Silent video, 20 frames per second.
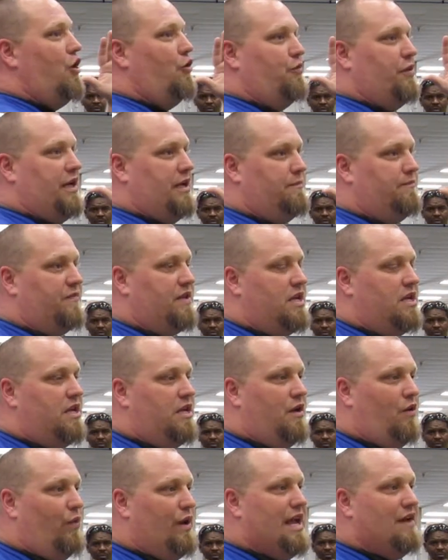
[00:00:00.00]
opening.
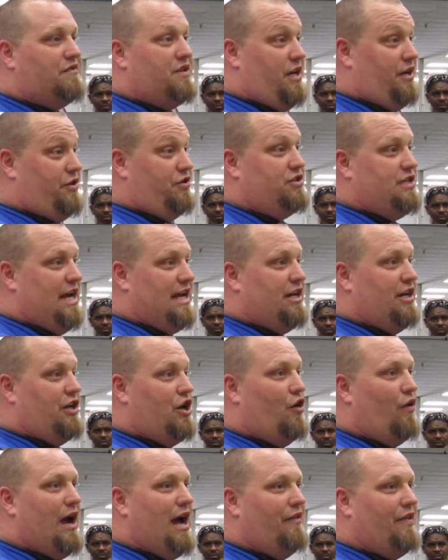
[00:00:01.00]
We have to understand and
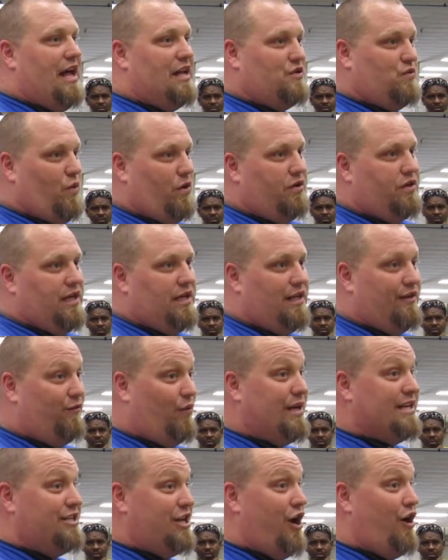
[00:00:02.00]
know how that's working. If
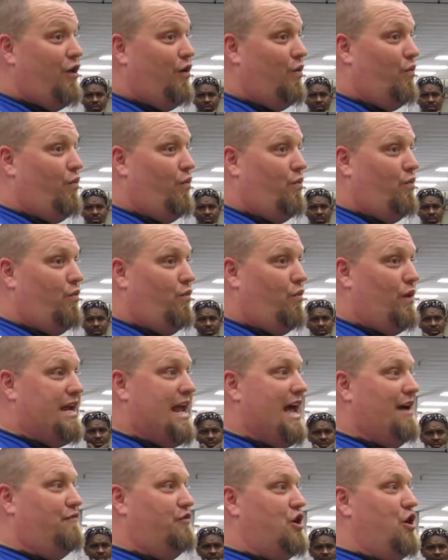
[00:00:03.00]
we don't, we
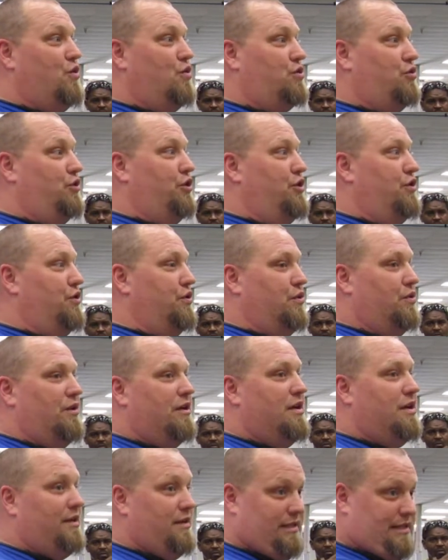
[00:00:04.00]
have no clue.
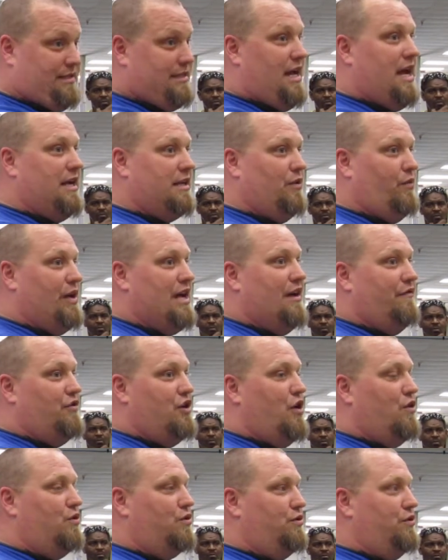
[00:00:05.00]
Exactly, we have
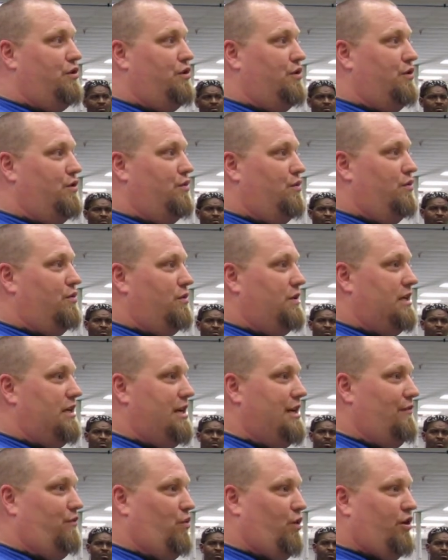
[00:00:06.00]
no clue
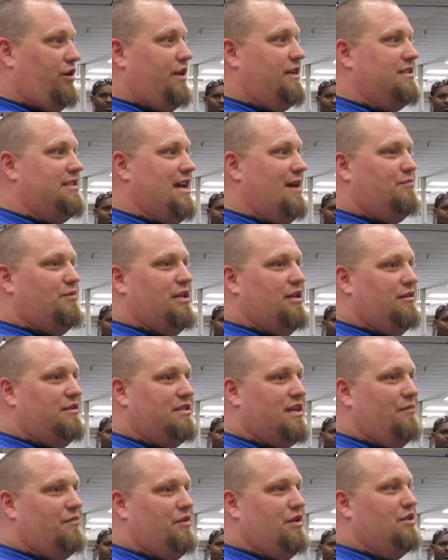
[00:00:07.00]
if we're accepting
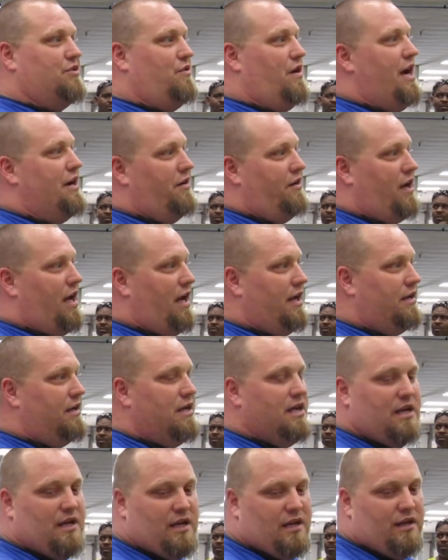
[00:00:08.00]
something that's right or not.
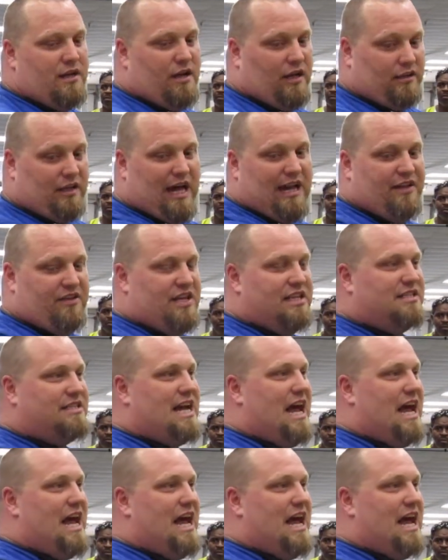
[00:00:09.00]
A lot of this